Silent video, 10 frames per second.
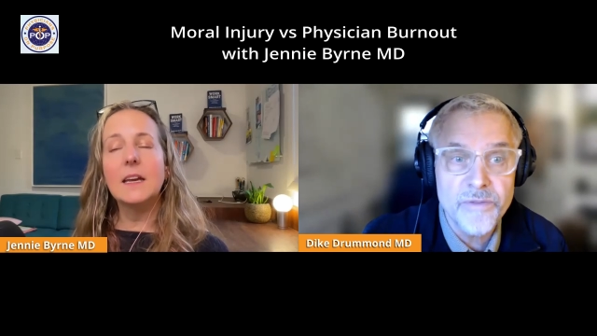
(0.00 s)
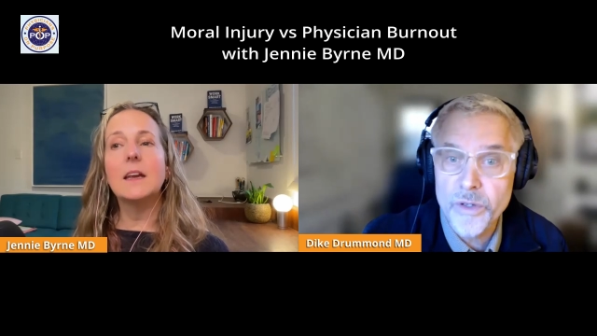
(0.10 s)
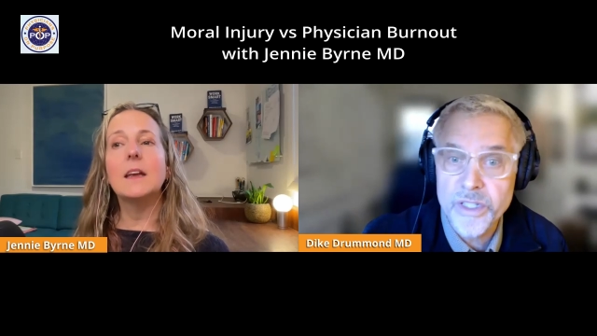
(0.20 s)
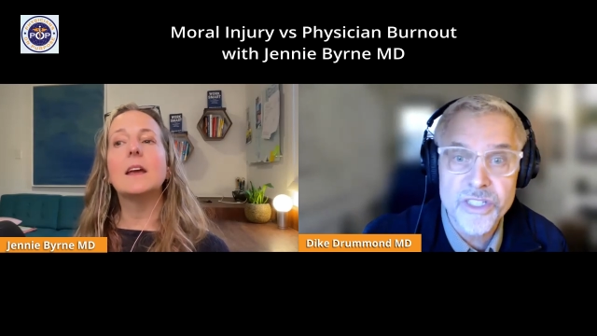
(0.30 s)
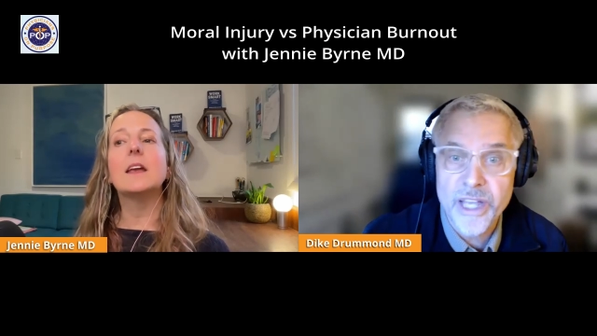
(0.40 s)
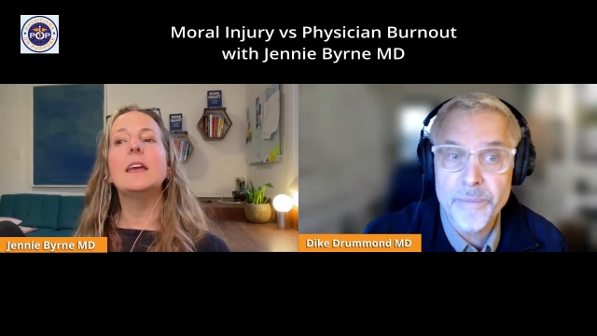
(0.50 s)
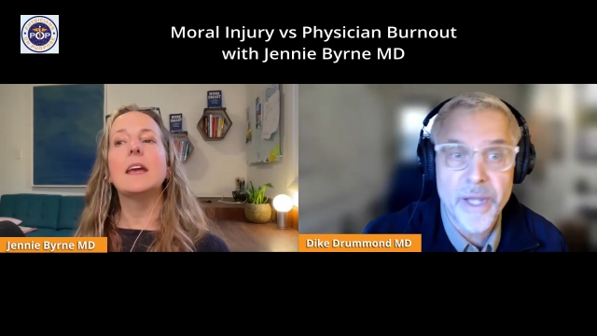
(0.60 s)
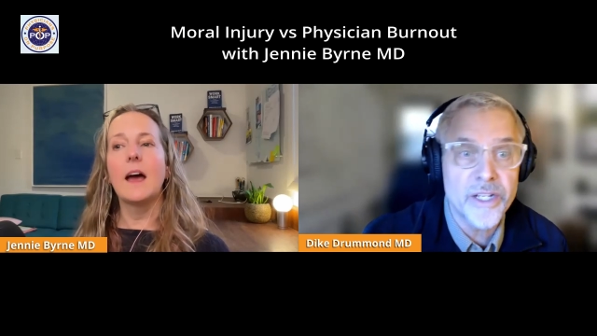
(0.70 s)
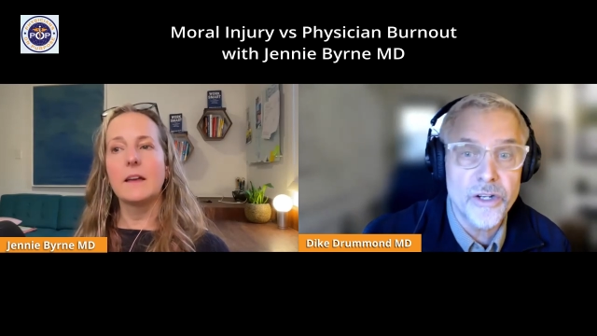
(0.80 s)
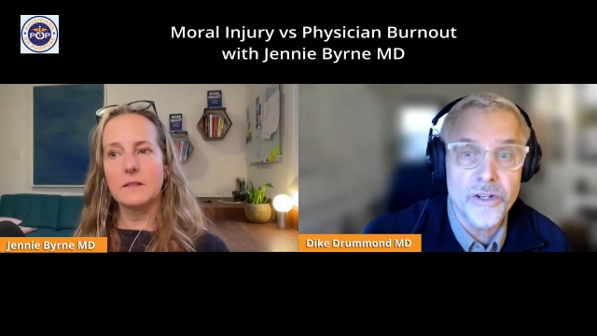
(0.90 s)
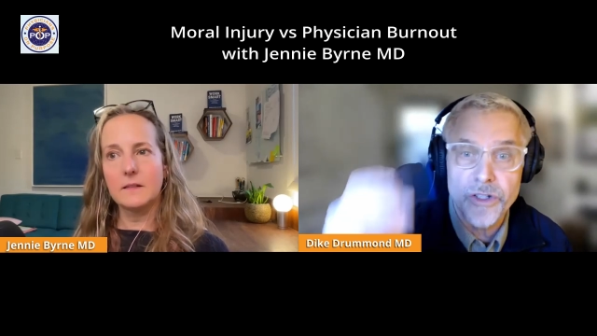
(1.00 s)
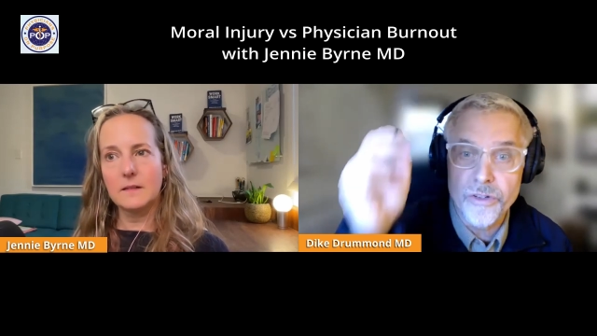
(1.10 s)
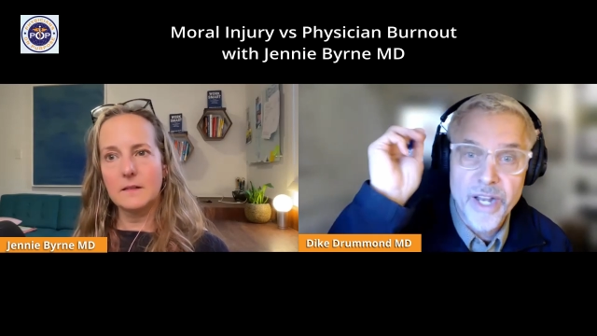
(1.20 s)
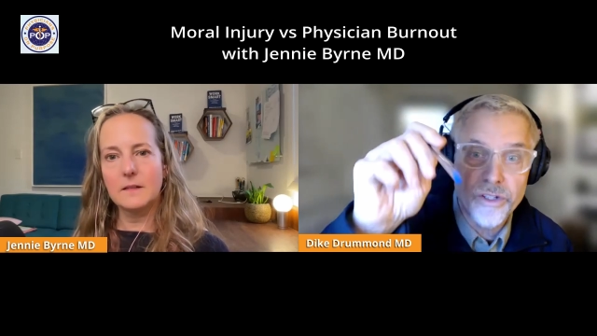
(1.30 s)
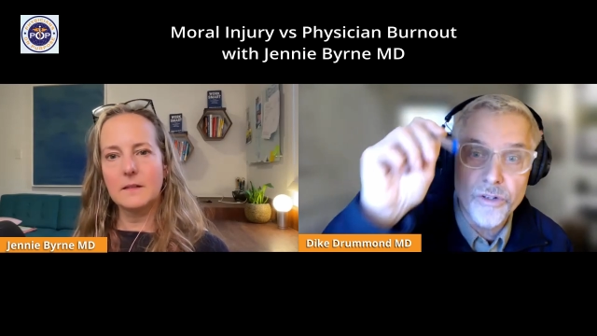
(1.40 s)
Speaker 1: You can step yes.
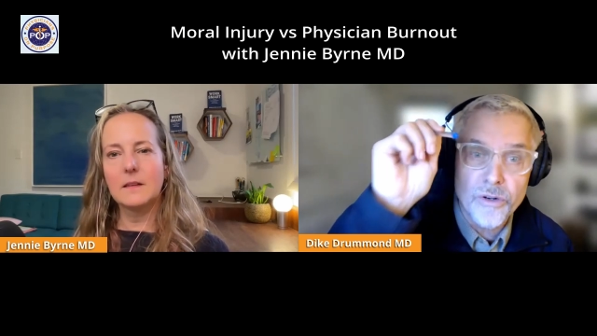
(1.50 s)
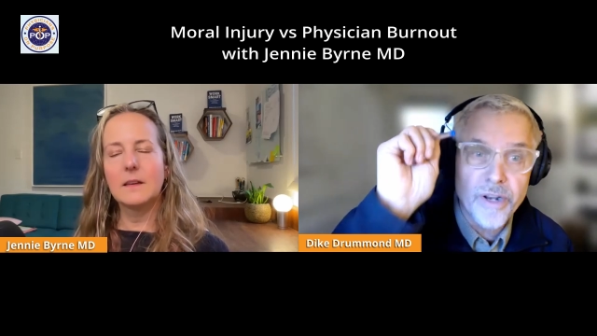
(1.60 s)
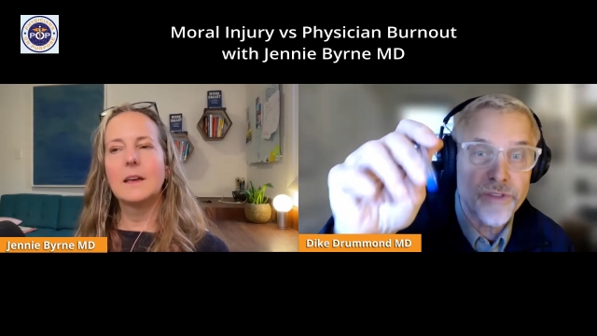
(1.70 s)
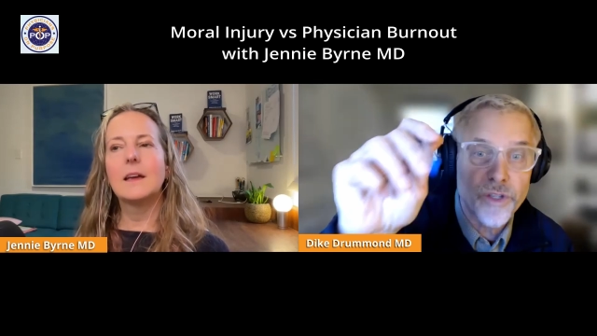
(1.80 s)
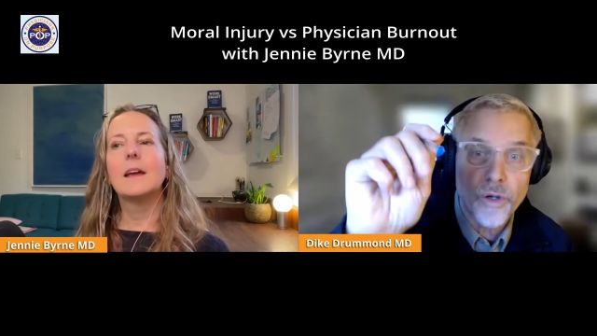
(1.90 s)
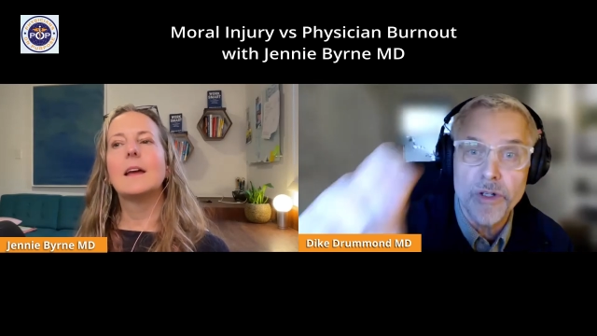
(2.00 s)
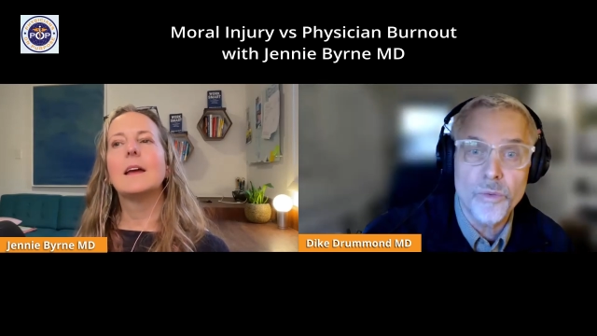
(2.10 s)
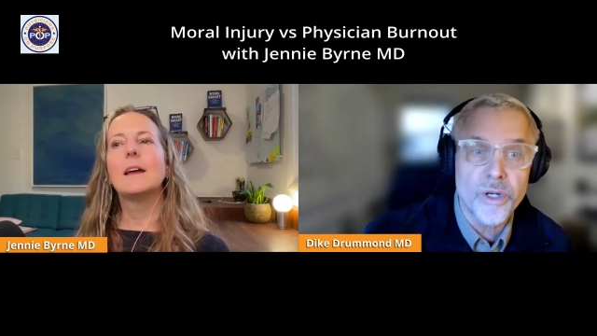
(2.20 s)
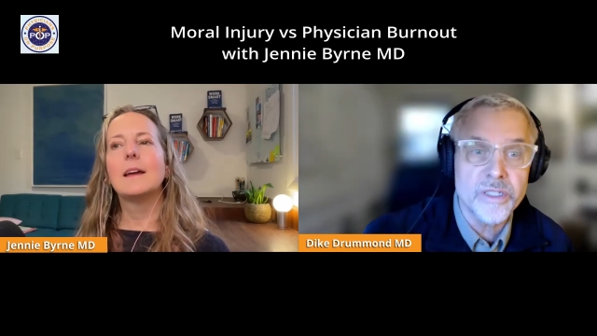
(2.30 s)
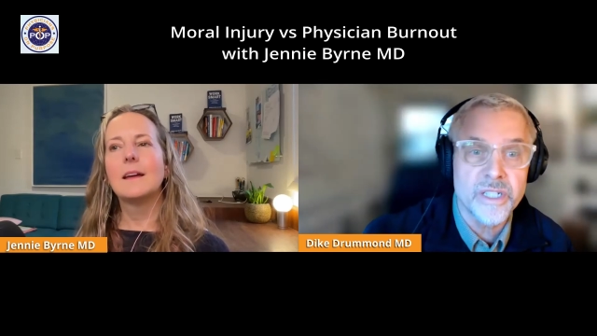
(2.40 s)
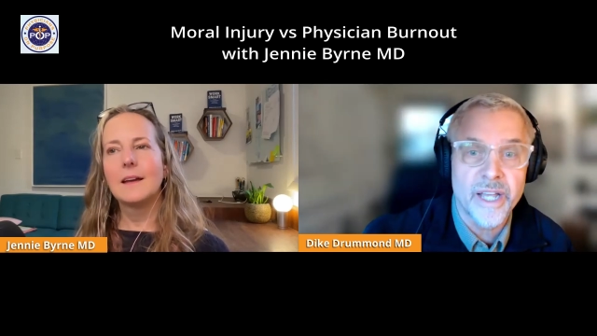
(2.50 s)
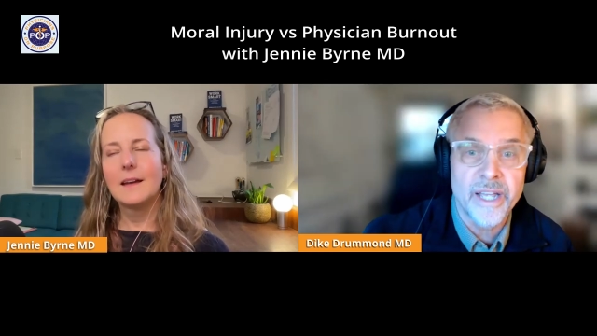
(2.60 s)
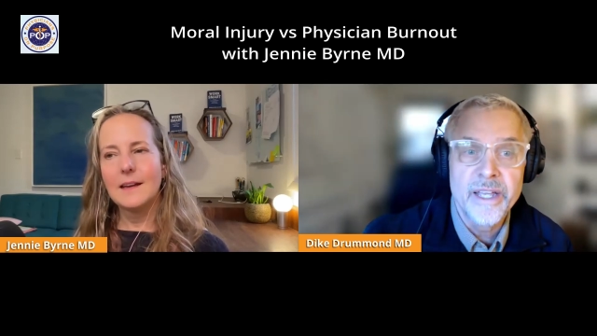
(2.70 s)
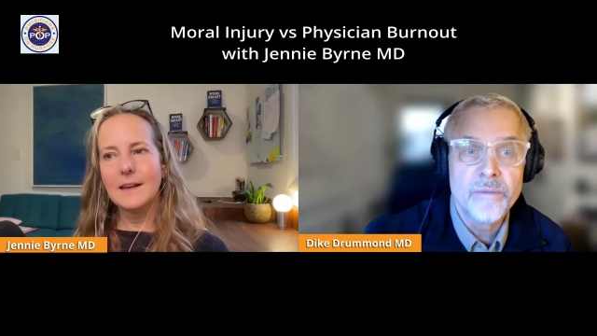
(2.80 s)
out. you don't have to go into work today.